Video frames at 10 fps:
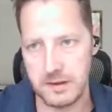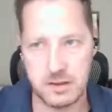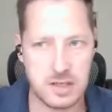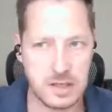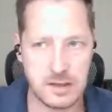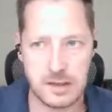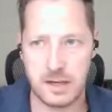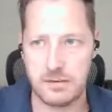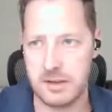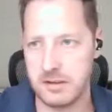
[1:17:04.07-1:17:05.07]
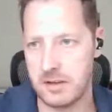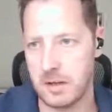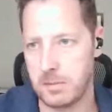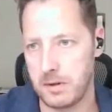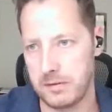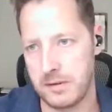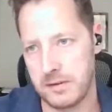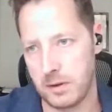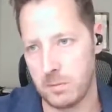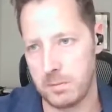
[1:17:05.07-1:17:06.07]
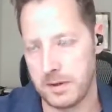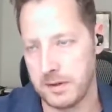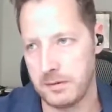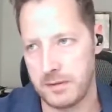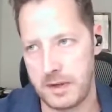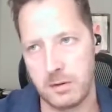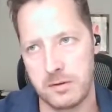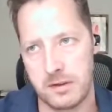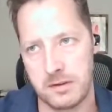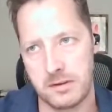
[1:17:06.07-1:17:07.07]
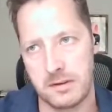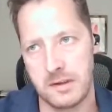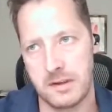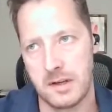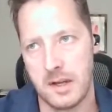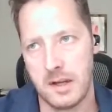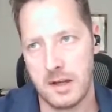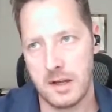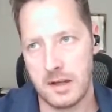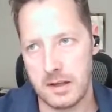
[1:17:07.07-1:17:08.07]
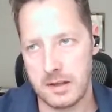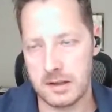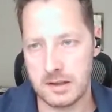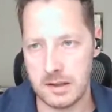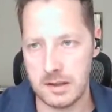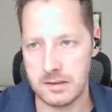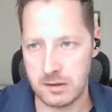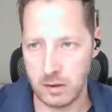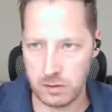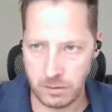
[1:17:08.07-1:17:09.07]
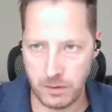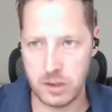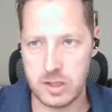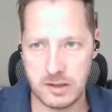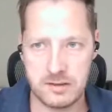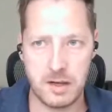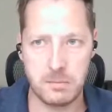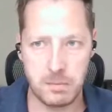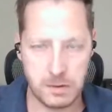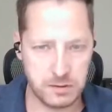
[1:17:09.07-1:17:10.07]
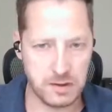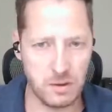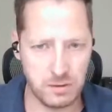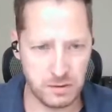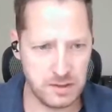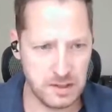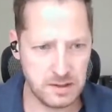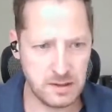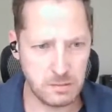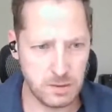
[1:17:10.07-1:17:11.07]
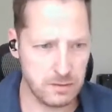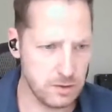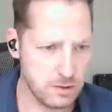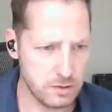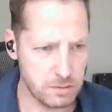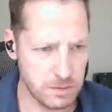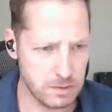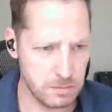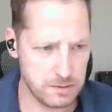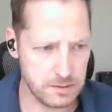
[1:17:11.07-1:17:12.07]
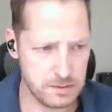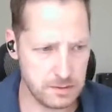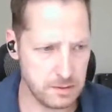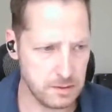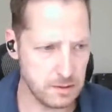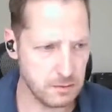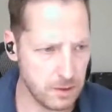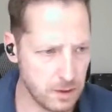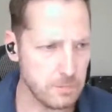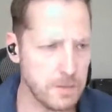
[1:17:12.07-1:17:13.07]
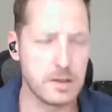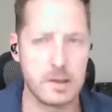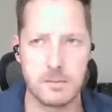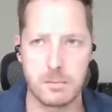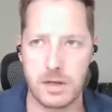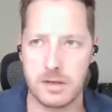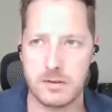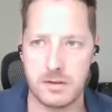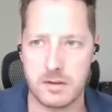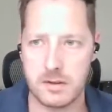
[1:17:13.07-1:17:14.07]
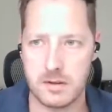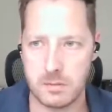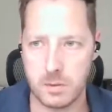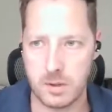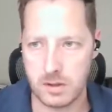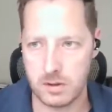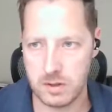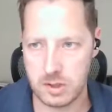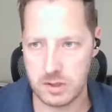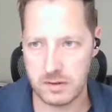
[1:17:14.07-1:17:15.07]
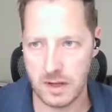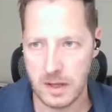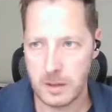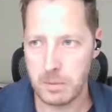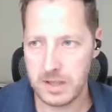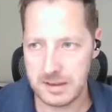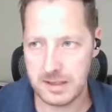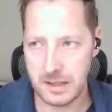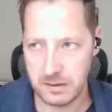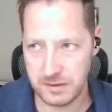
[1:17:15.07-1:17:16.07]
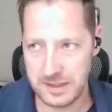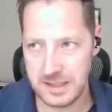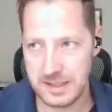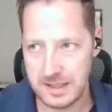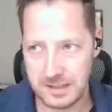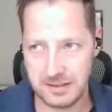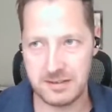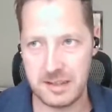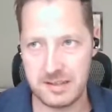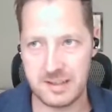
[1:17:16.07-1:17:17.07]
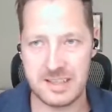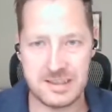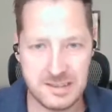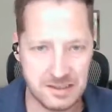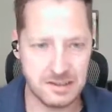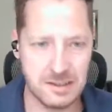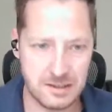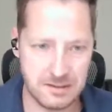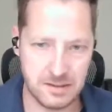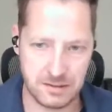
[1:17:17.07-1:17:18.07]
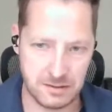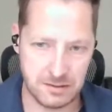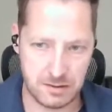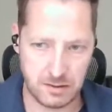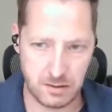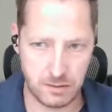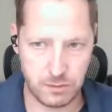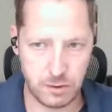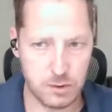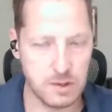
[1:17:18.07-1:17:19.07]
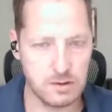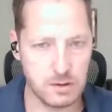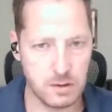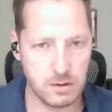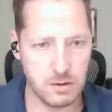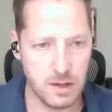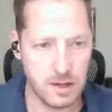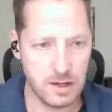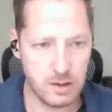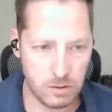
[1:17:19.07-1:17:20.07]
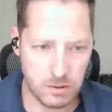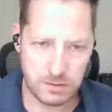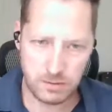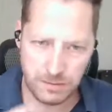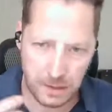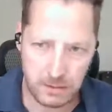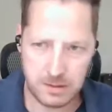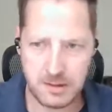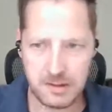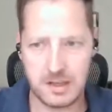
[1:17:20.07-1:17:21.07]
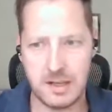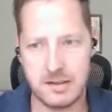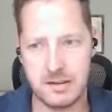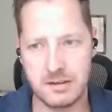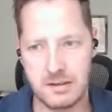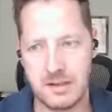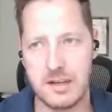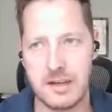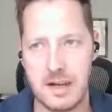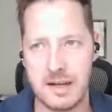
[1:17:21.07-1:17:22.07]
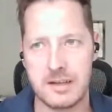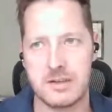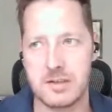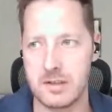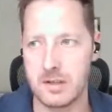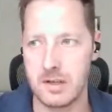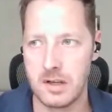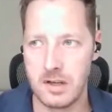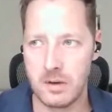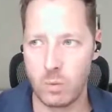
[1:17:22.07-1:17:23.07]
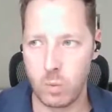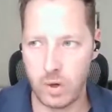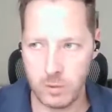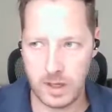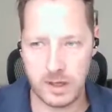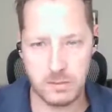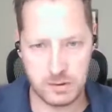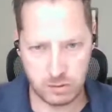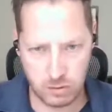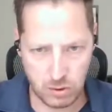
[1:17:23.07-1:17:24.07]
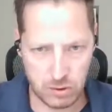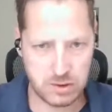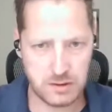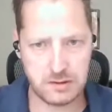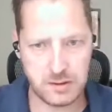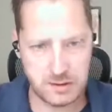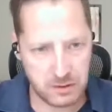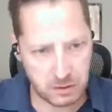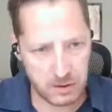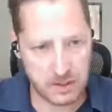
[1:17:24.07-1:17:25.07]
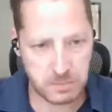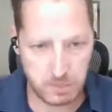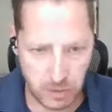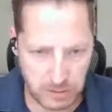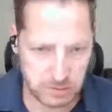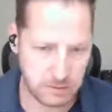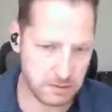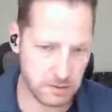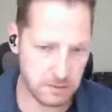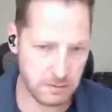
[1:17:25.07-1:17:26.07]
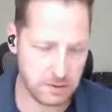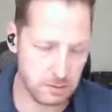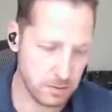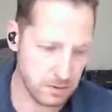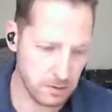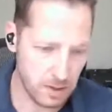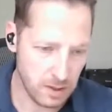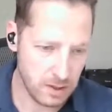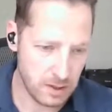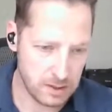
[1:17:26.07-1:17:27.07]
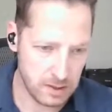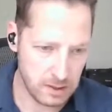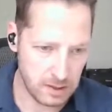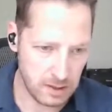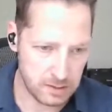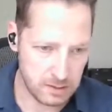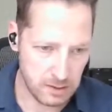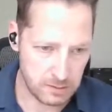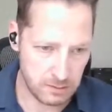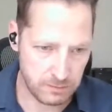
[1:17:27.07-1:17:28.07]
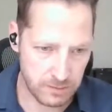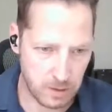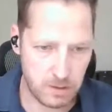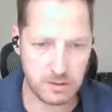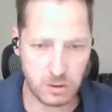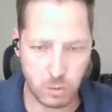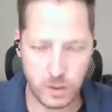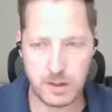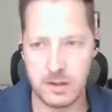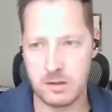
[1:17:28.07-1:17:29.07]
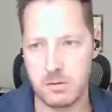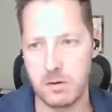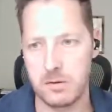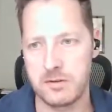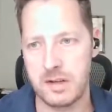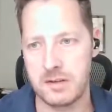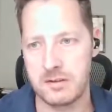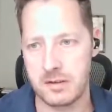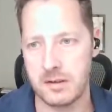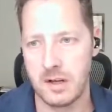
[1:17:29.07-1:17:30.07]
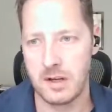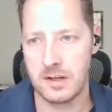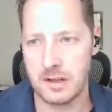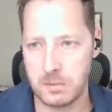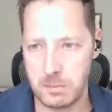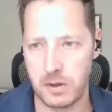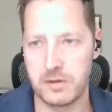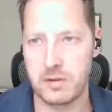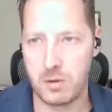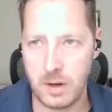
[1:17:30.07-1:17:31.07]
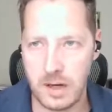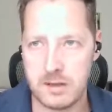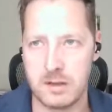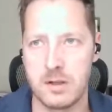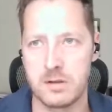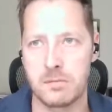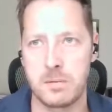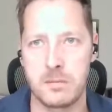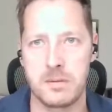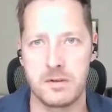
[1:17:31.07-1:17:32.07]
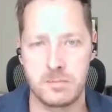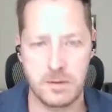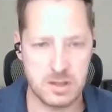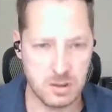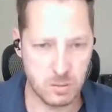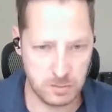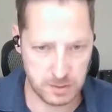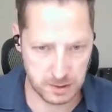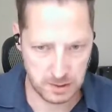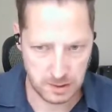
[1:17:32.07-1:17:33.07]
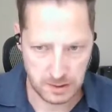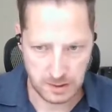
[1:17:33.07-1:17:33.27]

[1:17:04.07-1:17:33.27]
And in the chat, I gave the example of Ethiopia and the flower sector there. It's a controversial example because also there we have issues with the environmental impact and the working conditions. But at the end of the day, that's a sector that didn't exist a few years ago. And only through very dedicated state action were we able to nurture the sector, attract private sector investment, and very quickly grow a sector that employs quite a lot of people, especially women.